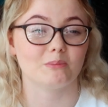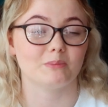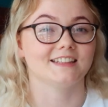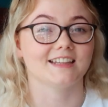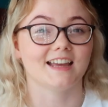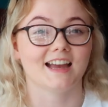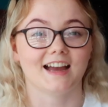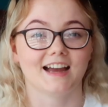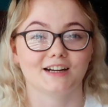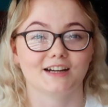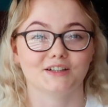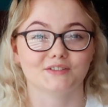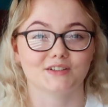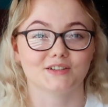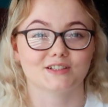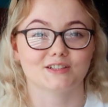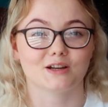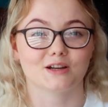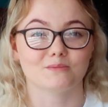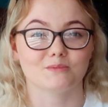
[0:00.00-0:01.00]
Yeah, I love it
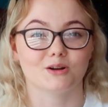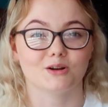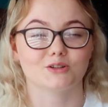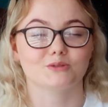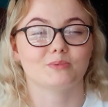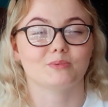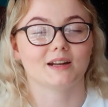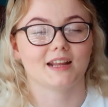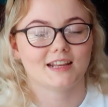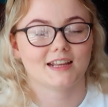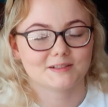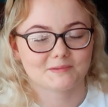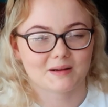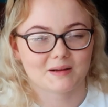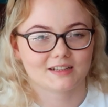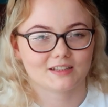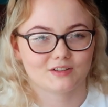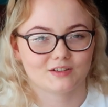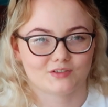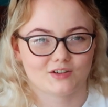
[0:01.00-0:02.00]
so much, but it is
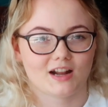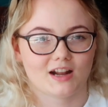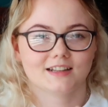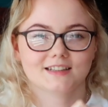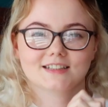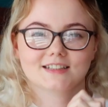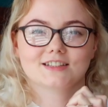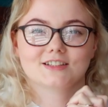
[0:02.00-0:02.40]
back in France,